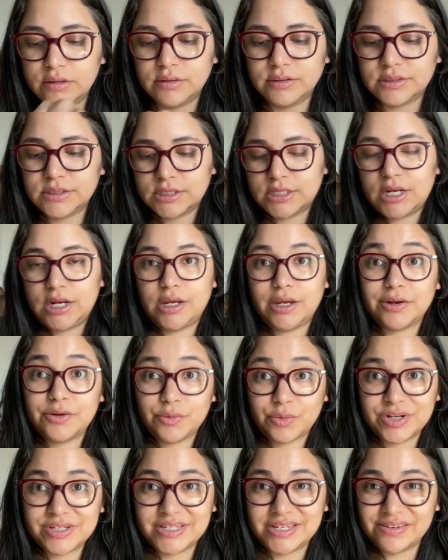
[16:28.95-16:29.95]
It's gonna get
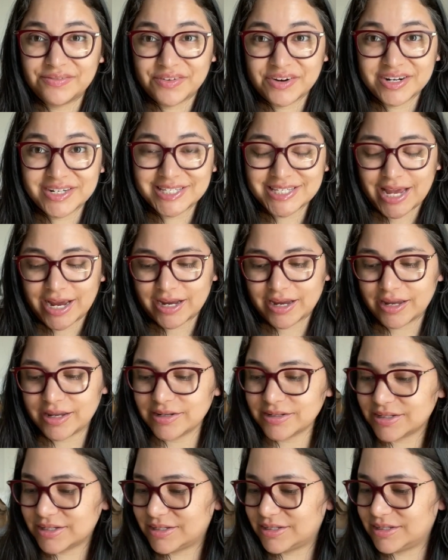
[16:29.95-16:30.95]
noisy for a second.